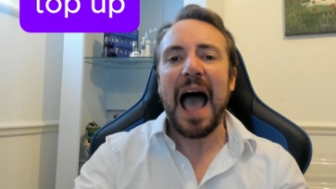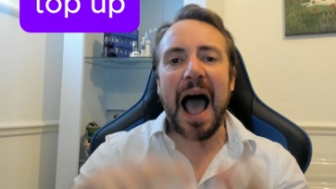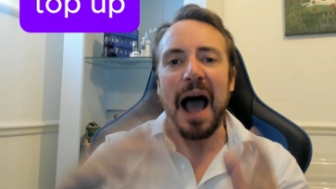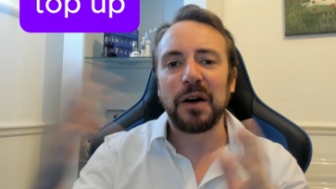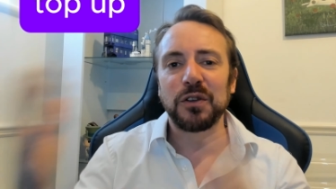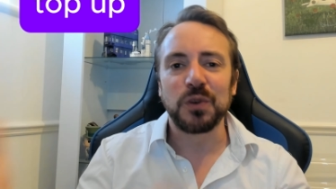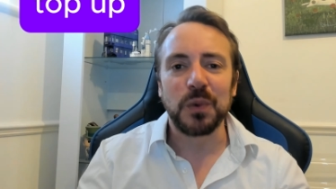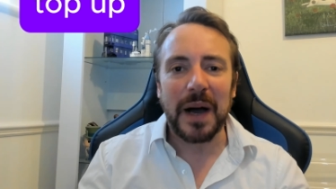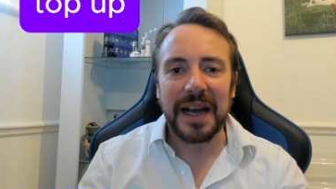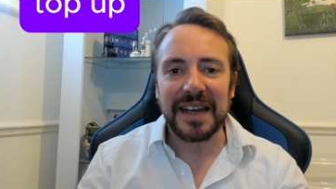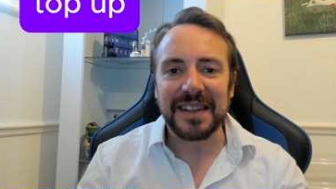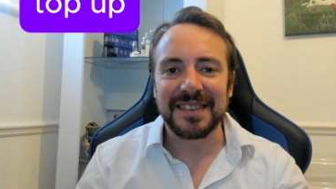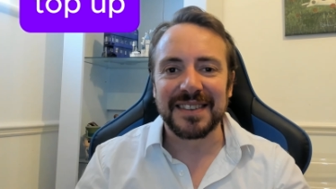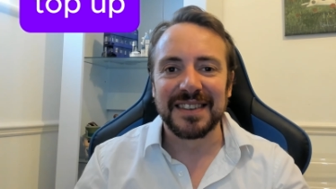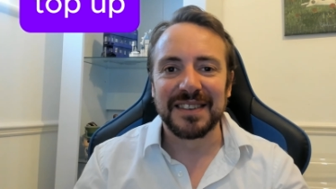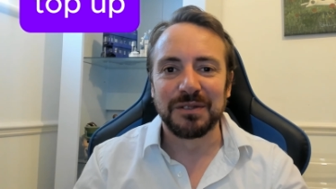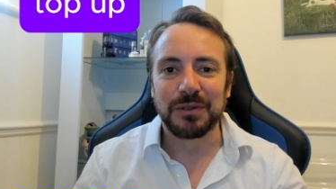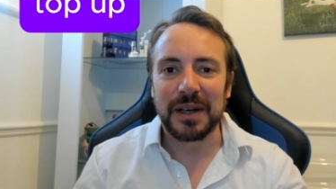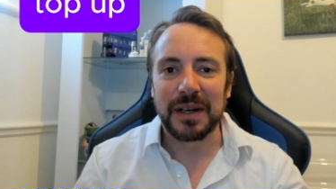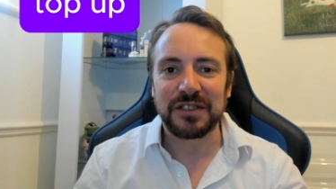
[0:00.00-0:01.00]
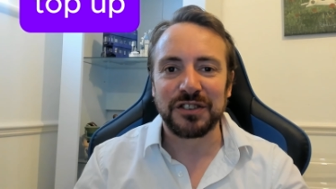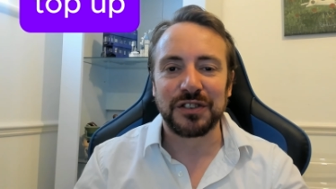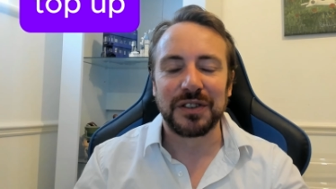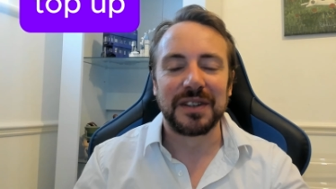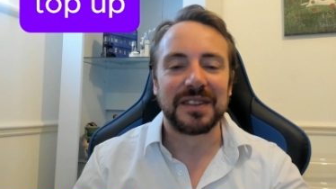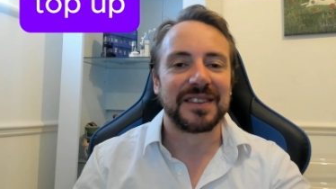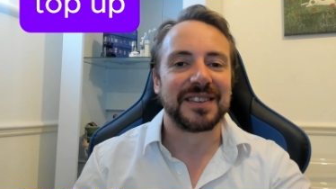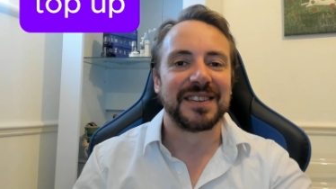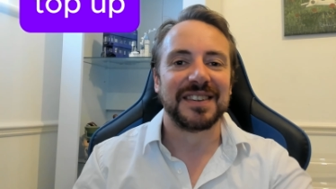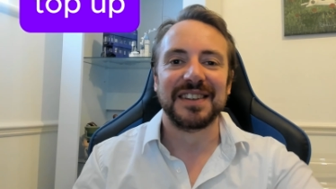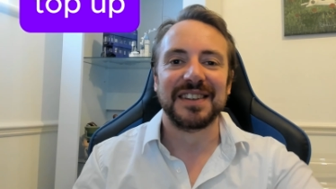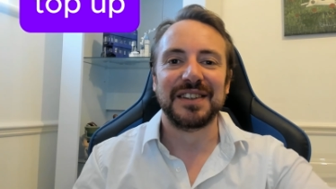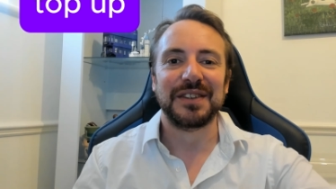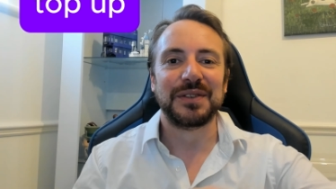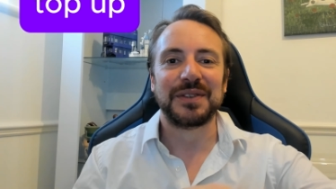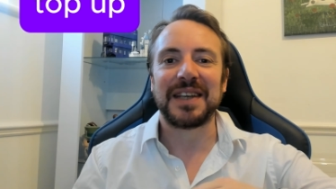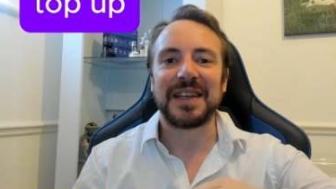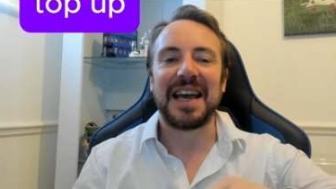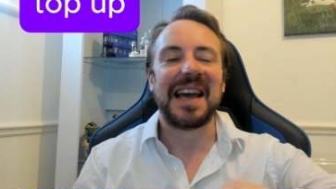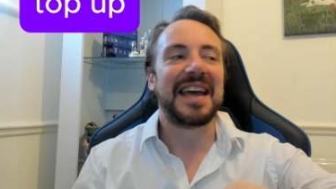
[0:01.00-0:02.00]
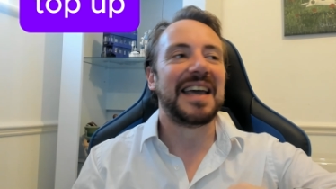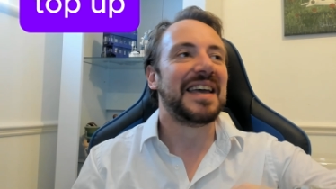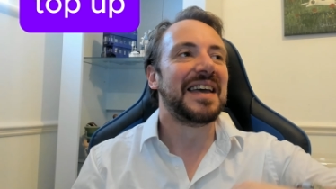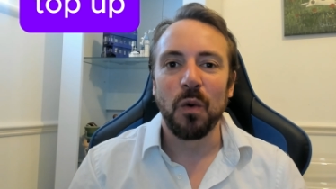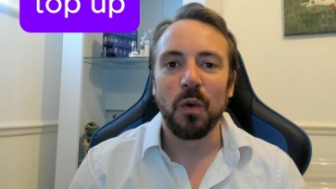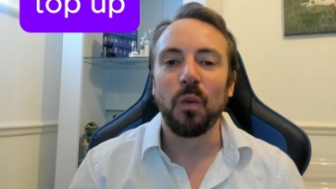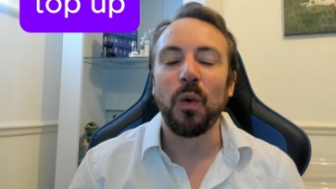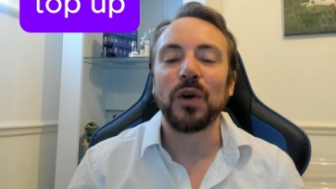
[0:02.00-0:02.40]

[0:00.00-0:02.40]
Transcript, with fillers: How to act in restaurants in the UK,